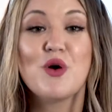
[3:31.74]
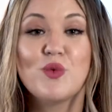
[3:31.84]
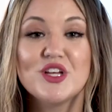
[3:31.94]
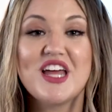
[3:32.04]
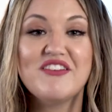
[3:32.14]

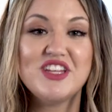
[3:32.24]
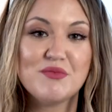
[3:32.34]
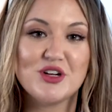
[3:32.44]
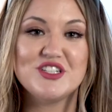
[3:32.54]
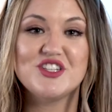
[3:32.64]
We'll dive
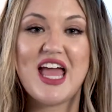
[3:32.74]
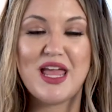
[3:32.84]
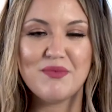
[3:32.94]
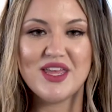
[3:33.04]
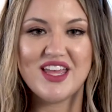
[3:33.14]
deeper into the
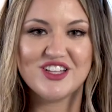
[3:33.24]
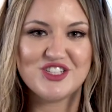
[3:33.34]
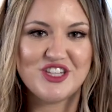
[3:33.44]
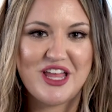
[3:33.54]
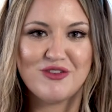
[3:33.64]
AP
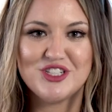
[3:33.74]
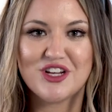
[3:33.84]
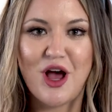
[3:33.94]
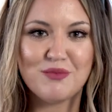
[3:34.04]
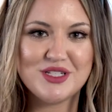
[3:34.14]
English Language and
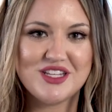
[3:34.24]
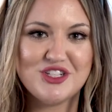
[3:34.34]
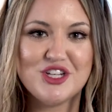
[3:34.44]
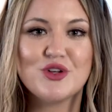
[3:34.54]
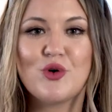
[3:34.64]

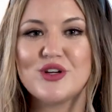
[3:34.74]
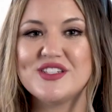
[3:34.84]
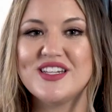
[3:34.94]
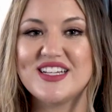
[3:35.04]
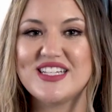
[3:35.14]
Composition course
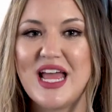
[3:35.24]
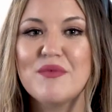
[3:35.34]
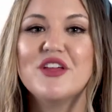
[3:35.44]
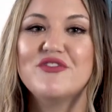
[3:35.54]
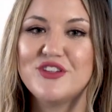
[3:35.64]
and exam
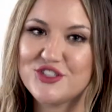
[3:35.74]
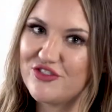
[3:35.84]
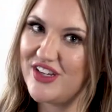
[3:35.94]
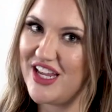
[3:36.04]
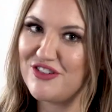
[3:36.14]
in future
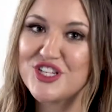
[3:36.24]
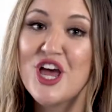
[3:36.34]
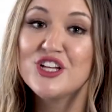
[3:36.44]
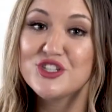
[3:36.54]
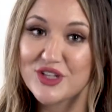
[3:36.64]
videos,
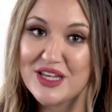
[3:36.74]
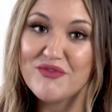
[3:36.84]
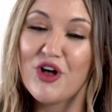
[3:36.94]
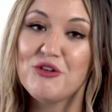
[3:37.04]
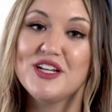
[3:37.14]
so keep
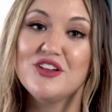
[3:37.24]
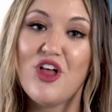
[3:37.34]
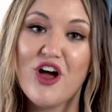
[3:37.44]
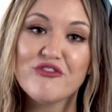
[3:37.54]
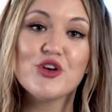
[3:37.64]
following
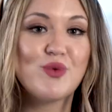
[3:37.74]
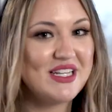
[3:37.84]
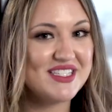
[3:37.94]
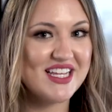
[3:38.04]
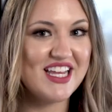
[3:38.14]
along for
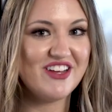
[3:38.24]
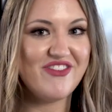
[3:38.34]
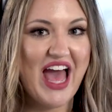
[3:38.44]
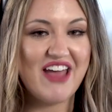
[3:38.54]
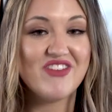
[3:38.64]
ways to get a
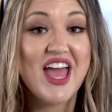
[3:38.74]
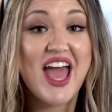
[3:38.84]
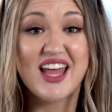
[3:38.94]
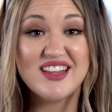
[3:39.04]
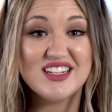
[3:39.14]
5.
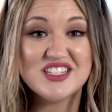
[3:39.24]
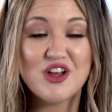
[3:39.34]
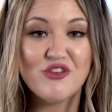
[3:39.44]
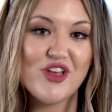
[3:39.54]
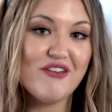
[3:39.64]
And let us know
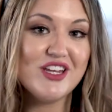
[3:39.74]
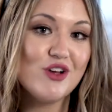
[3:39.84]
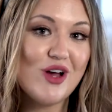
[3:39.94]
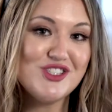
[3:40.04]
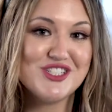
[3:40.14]
if you have any
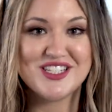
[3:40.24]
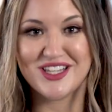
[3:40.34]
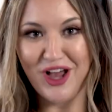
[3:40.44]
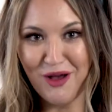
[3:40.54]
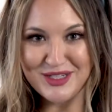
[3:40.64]
questions in the
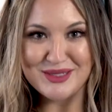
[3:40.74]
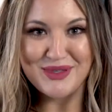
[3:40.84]
comments